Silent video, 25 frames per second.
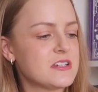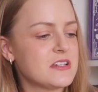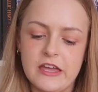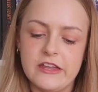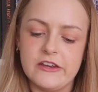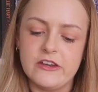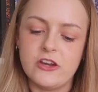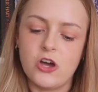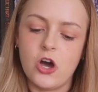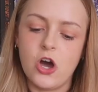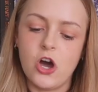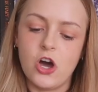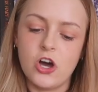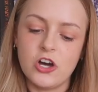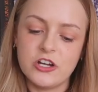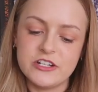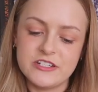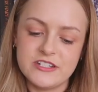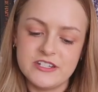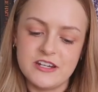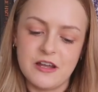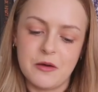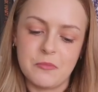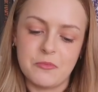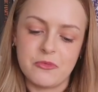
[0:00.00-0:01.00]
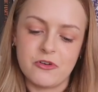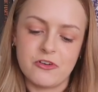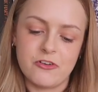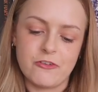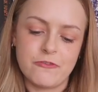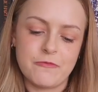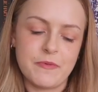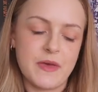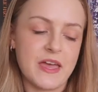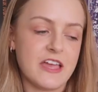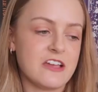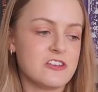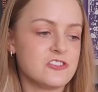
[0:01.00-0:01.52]
an odd number
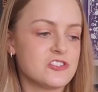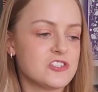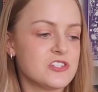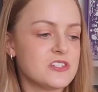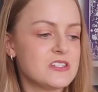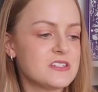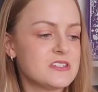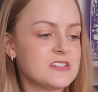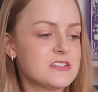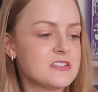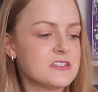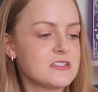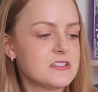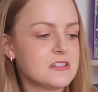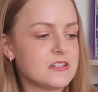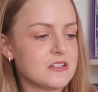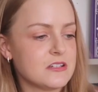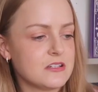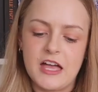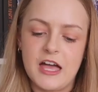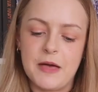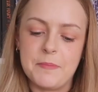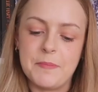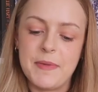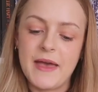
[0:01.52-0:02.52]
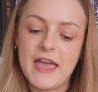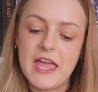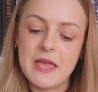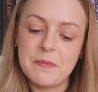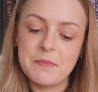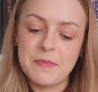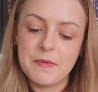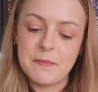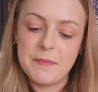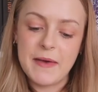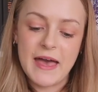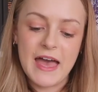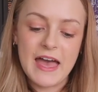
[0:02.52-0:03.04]
of pages, a
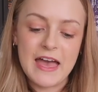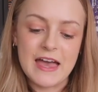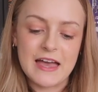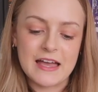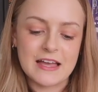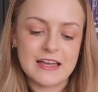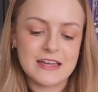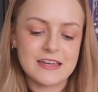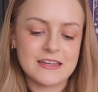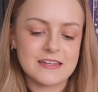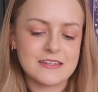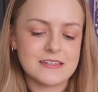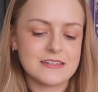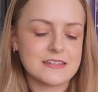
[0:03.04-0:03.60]
paperback,